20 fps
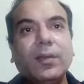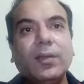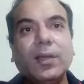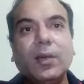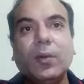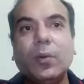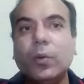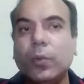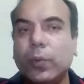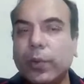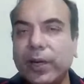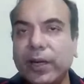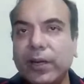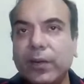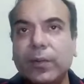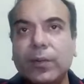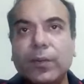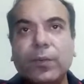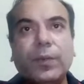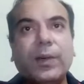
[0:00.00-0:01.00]
the whole
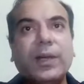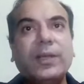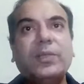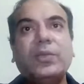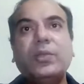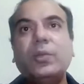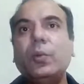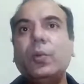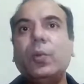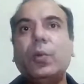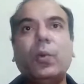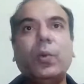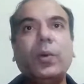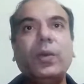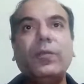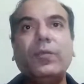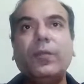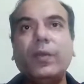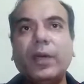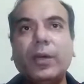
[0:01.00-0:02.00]
virtue,
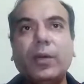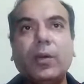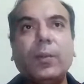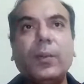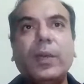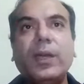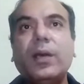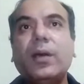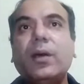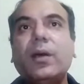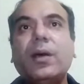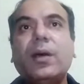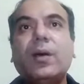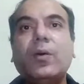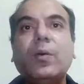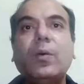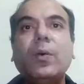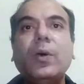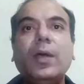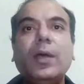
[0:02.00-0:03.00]
whole phenomena,
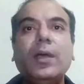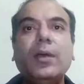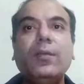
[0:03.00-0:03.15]
how